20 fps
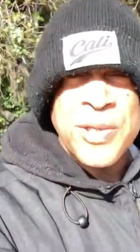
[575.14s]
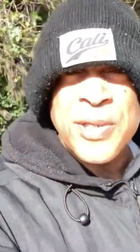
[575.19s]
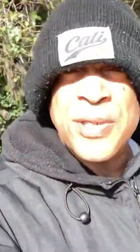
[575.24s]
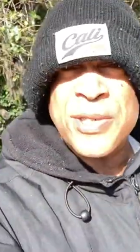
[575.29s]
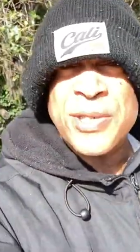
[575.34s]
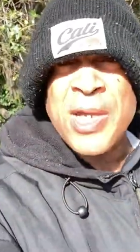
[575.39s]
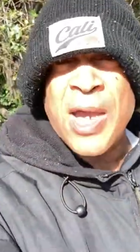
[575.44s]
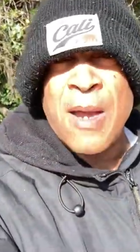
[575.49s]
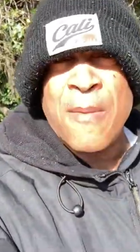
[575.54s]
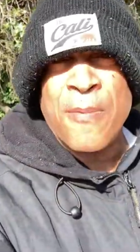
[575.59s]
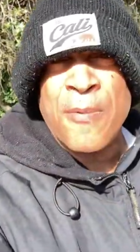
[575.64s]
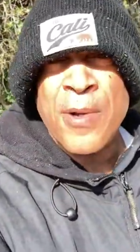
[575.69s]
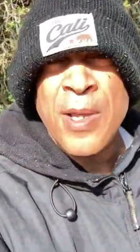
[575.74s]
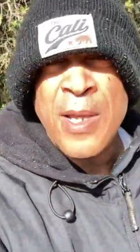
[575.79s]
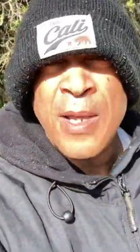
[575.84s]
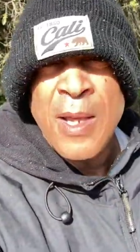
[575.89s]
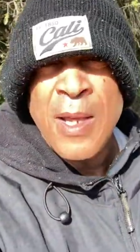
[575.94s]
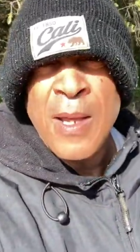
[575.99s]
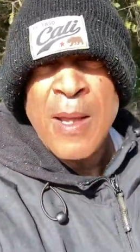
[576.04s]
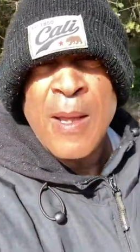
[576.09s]
discovery.
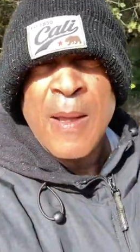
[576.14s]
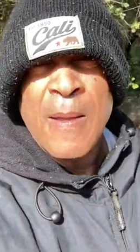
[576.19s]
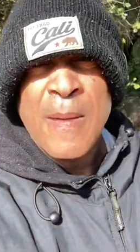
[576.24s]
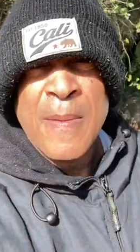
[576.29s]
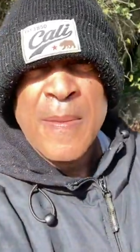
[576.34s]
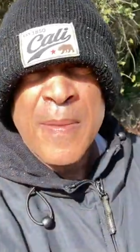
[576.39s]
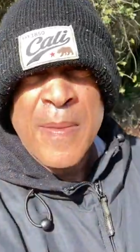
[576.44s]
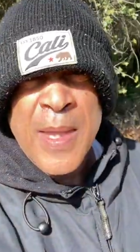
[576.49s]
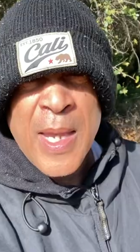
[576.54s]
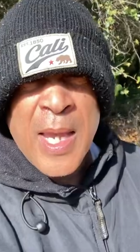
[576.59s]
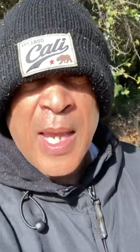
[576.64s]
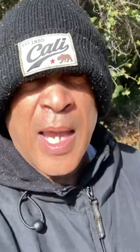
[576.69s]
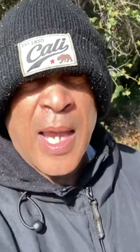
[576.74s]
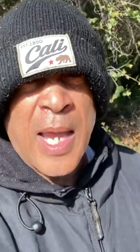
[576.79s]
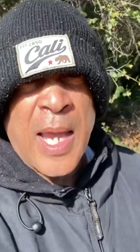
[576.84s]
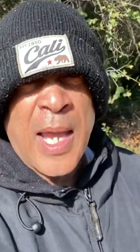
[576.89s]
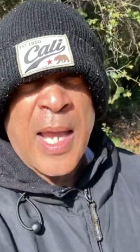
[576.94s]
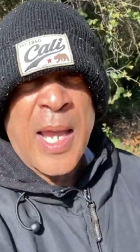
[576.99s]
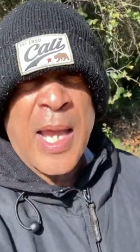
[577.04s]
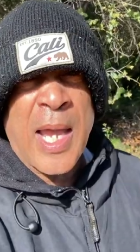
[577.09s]

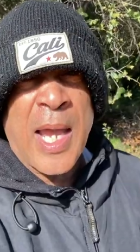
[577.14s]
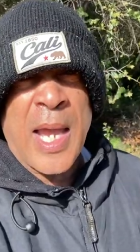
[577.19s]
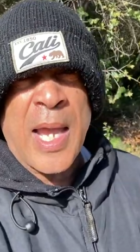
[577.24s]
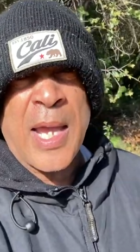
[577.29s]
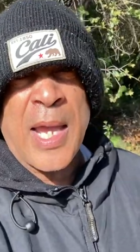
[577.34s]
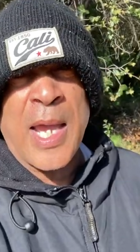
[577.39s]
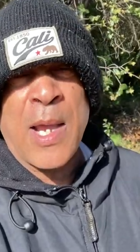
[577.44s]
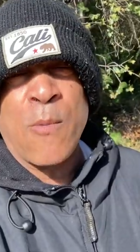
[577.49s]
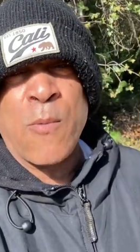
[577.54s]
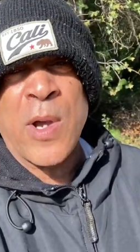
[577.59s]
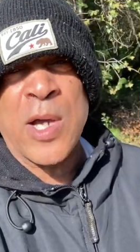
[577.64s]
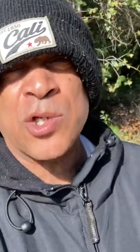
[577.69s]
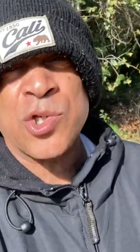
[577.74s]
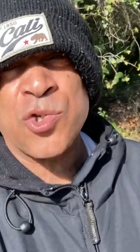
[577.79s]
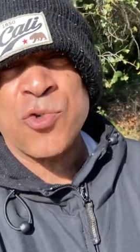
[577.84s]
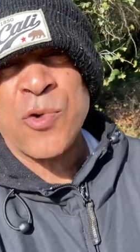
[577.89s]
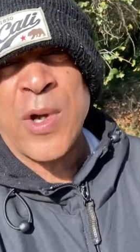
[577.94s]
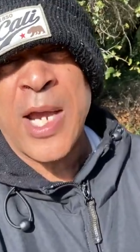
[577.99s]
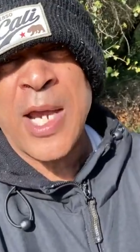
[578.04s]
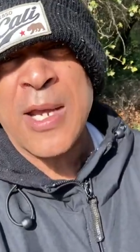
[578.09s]
He went
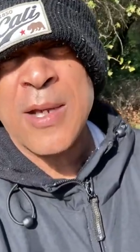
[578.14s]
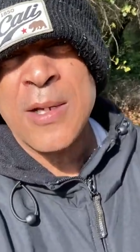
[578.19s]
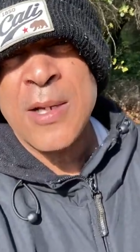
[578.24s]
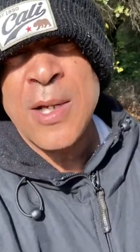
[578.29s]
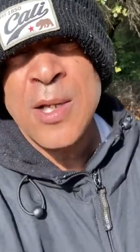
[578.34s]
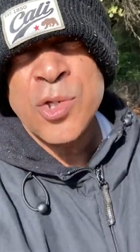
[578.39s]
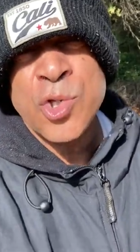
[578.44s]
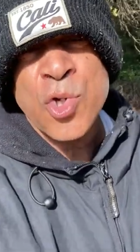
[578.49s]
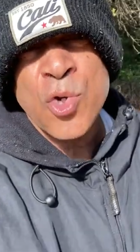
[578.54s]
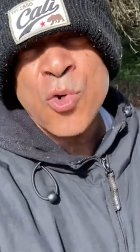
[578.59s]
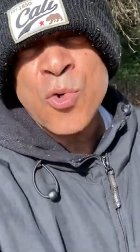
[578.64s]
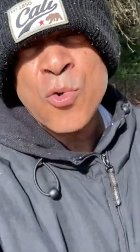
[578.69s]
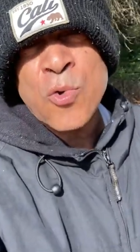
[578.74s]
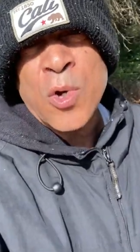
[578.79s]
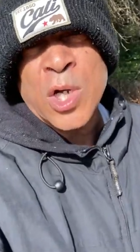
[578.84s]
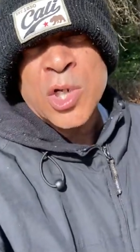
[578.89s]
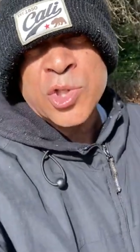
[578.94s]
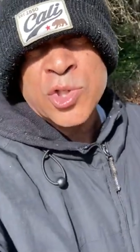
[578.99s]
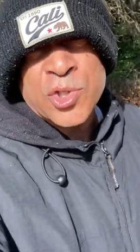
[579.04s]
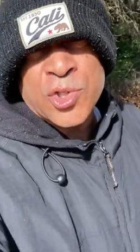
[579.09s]
straight to
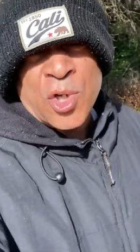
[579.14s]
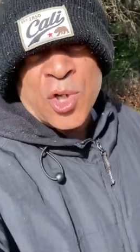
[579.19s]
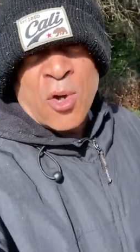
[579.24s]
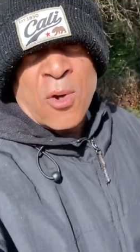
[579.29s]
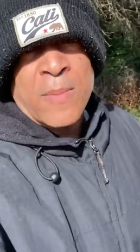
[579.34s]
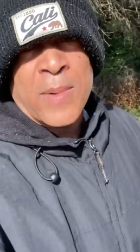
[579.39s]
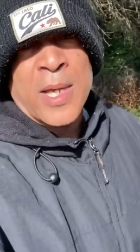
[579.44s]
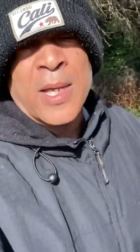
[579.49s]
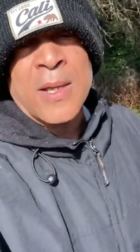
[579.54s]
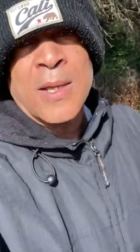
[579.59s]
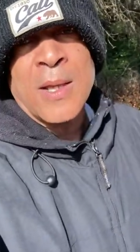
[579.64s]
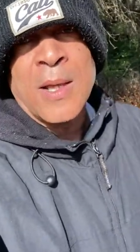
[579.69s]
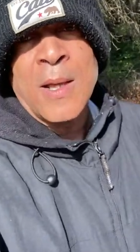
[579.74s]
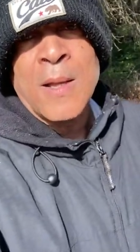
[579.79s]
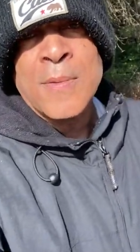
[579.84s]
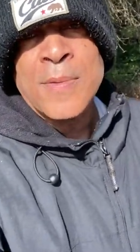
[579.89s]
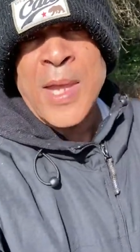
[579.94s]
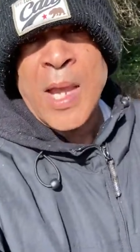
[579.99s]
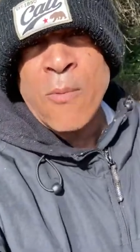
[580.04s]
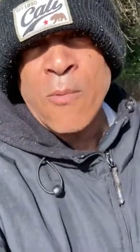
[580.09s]
assuming
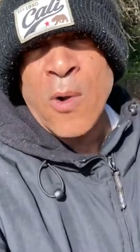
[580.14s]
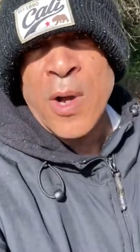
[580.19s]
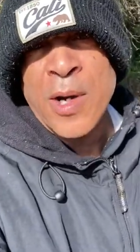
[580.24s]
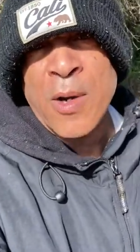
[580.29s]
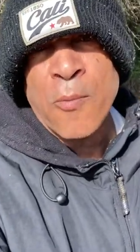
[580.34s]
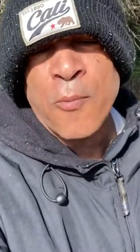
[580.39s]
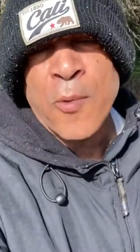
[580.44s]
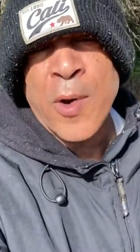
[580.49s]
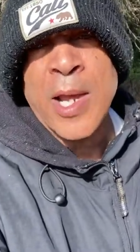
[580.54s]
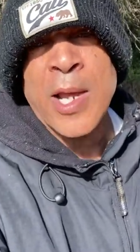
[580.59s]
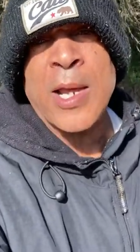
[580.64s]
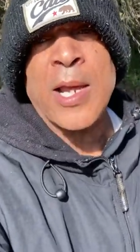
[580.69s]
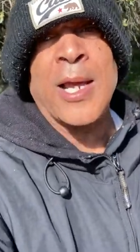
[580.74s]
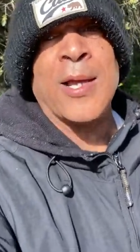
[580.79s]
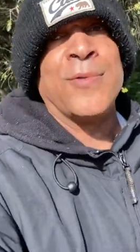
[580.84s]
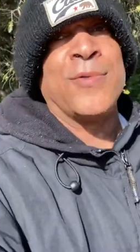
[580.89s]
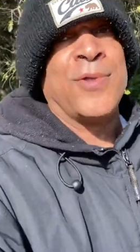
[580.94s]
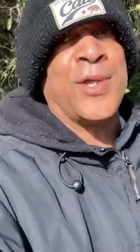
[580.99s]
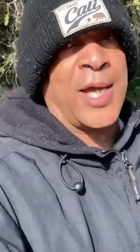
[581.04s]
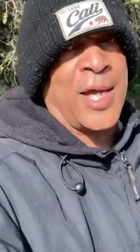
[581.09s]
they want to rent,
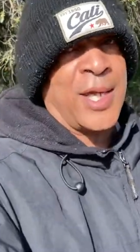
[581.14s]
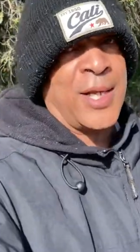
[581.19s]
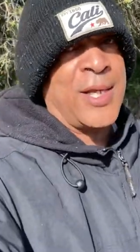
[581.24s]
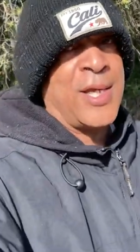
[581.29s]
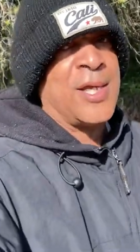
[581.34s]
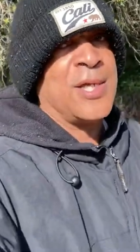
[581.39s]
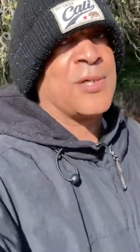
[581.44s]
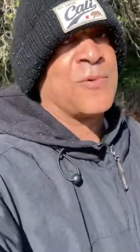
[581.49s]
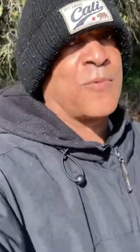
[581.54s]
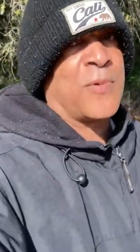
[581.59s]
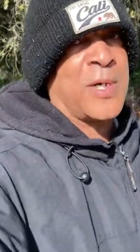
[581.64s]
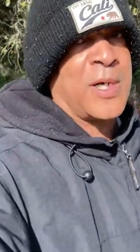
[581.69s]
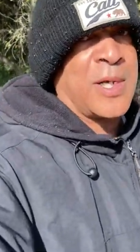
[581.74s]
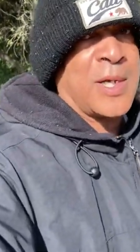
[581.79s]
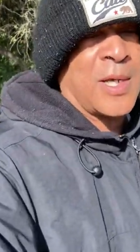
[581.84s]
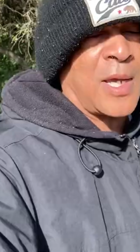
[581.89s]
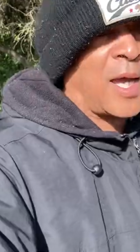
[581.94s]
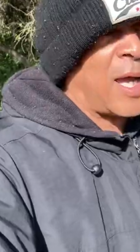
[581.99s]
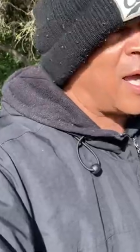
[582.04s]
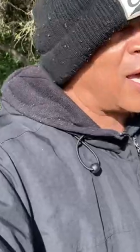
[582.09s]
and then he's
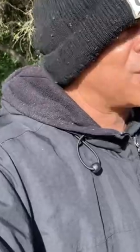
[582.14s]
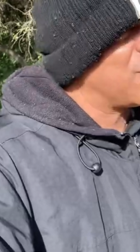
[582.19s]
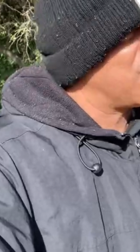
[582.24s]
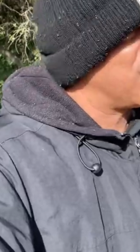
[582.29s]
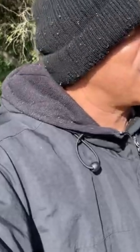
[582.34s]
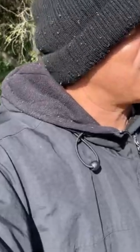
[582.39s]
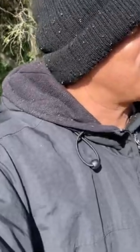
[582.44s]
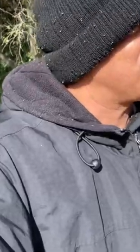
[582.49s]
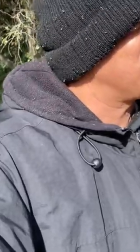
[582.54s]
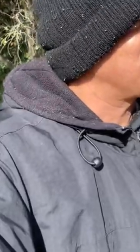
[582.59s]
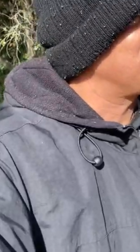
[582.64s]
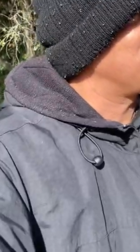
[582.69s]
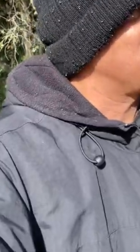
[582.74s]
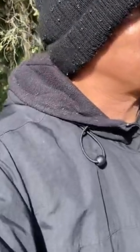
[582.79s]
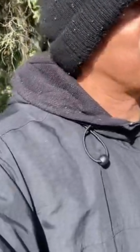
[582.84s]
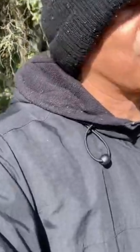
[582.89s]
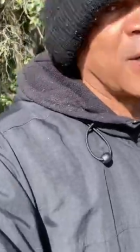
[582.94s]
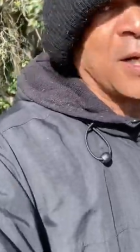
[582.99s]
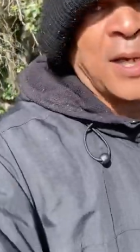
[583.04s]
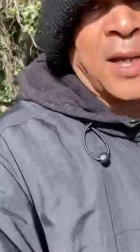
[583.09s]
reading addresses. He's
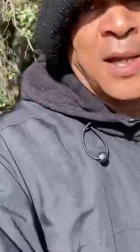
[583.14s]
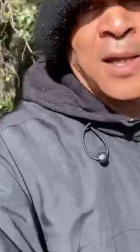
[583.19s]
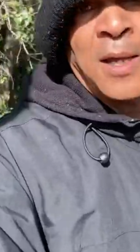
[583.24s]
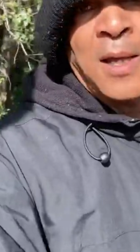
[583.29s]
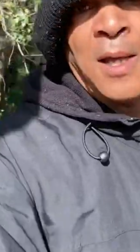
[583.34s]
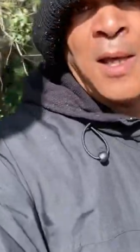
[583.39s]
reading,